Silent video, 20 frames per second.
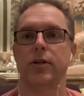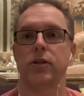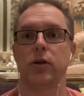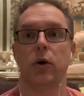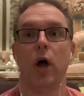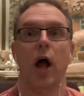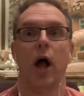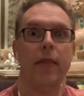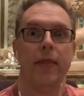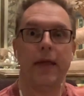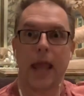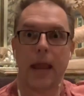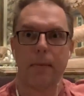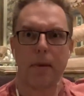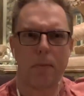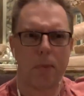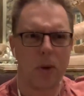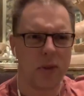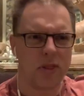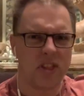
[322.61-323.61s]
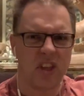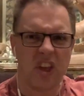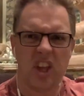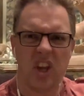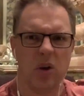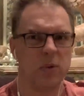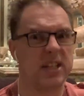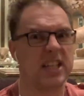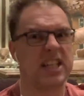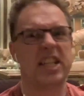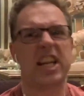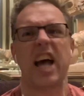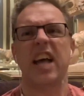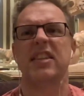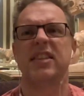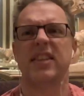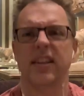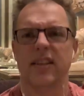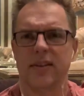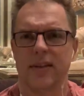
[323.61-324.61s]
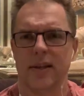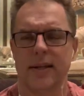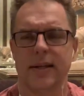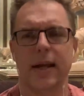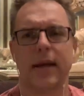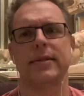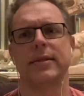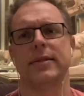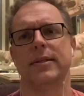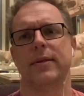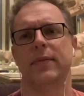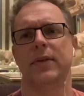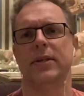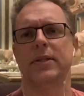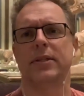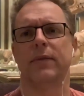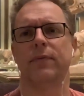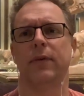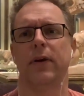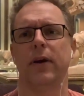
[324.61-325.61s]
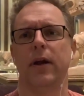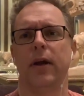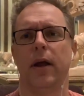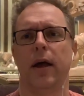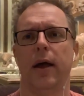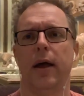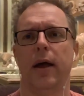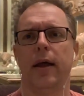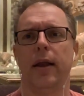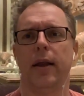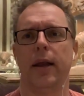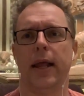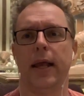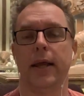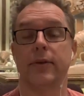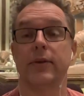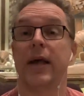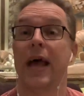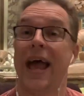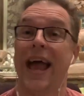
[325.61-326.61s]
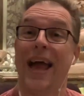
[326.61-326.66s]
So they came up with dozens and dozens of these different links,